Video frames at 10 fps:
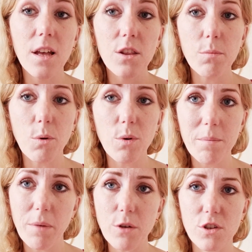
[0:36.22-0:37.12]
the ball
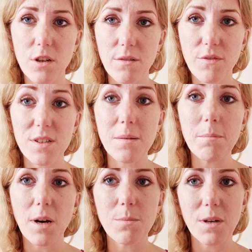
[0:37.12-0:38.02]
in motion for some
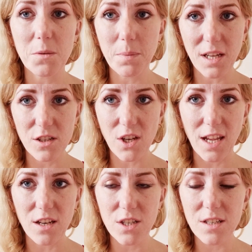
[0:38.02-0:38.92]
much, much bigger
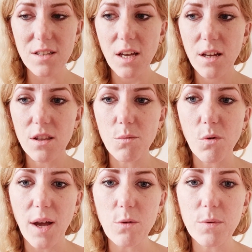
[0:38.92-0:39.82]
changes that will
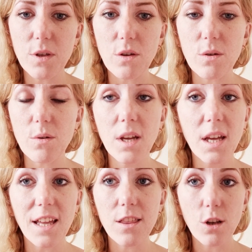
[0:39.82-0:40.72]
help you
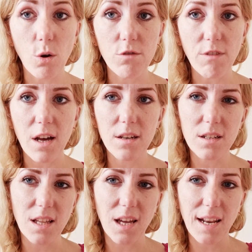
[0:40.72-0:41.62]
in the long run.
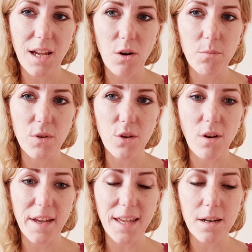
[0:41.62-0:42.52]
They're going to help you
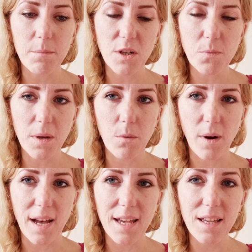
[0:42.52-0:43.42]
like in a much bigger
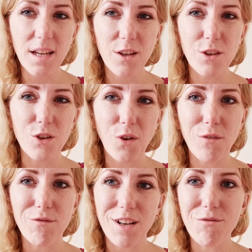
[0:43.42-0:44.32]
way that you
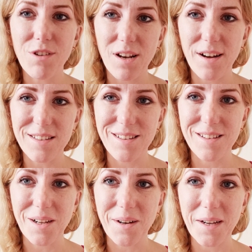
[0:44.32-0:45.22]
don't really realize at the
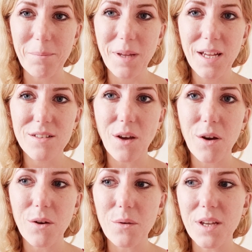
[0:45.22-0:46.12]
time. So
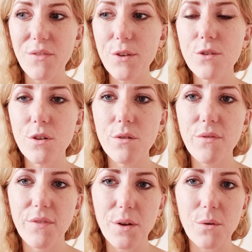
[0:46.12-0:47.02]
if you do
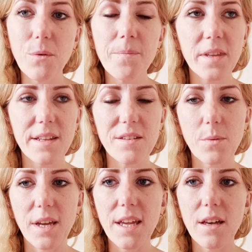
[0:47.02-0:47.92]
feel this
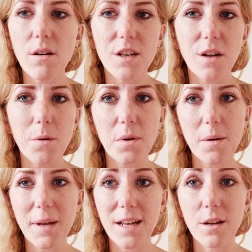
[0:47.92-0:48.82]
week, oh, you know, I'm going
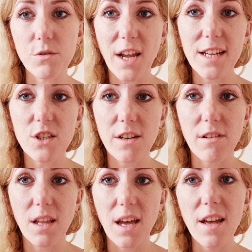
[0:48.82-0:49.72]
to make a little change here and there,